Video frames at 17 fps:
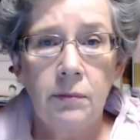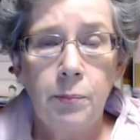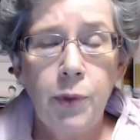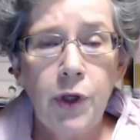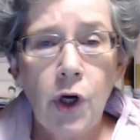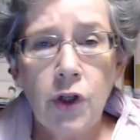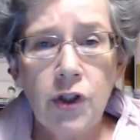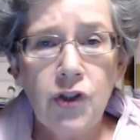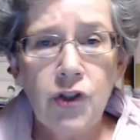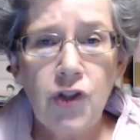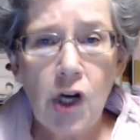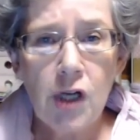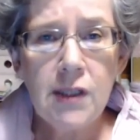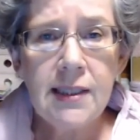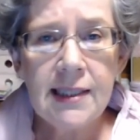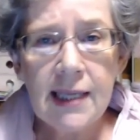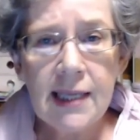Put it on the
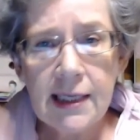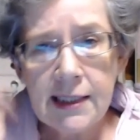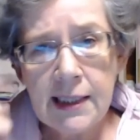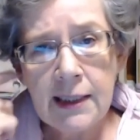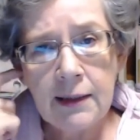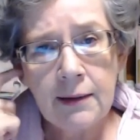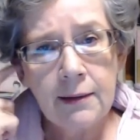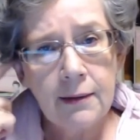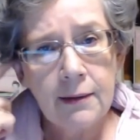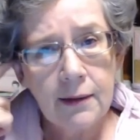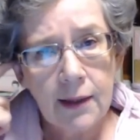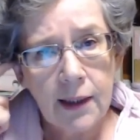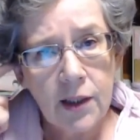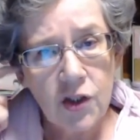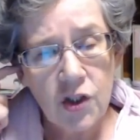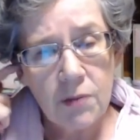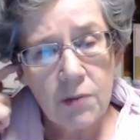dough setting
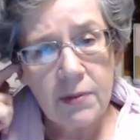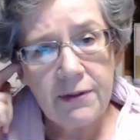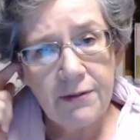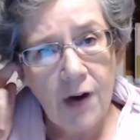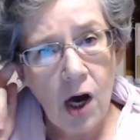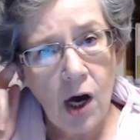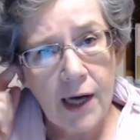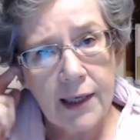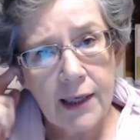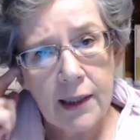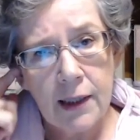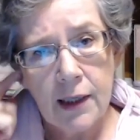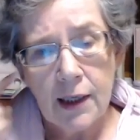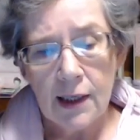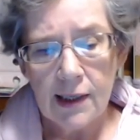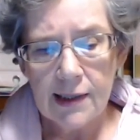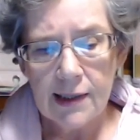and it should be fine.
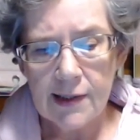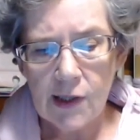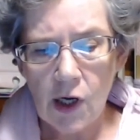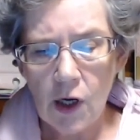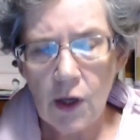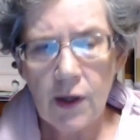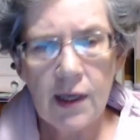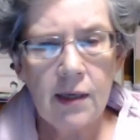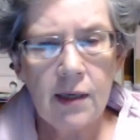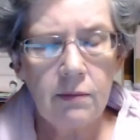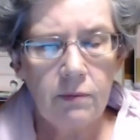So